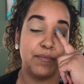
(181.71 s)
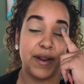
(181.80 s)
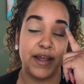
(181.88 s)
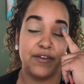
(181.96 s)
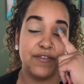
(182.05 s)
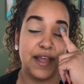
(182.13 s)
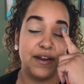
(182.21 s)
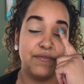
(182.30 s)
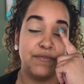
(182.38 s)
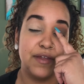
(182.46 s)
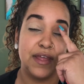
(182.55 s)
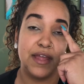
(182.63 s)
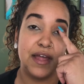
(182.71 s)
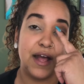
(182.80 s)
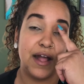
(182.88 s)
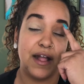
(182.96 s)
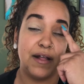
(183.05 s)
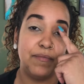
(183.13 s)
of
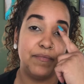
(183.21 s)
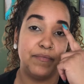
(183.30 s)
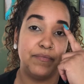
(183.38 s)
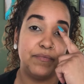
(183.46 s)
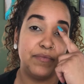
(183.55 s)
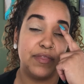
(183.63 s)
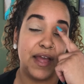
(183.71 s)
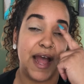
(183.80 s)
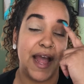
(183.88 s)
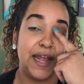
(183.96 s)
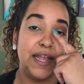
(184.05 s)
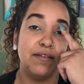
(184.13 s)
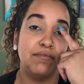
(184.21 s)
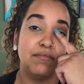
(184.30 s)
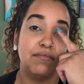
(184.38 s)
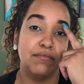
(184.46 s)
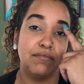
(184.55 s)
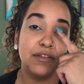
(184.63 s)
the eye
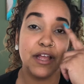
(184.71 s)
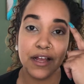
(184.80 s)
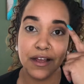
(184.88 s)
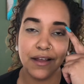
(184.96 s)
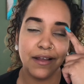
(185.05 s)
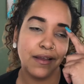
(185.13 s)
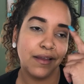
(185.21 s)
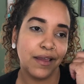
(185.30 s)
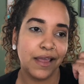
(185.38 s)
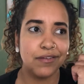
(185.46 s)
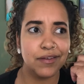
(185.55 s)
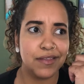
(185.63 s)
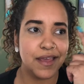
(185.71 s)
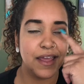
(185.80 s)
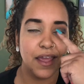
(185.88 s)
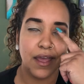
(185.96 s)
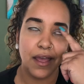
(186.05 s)
look, I guess you could say,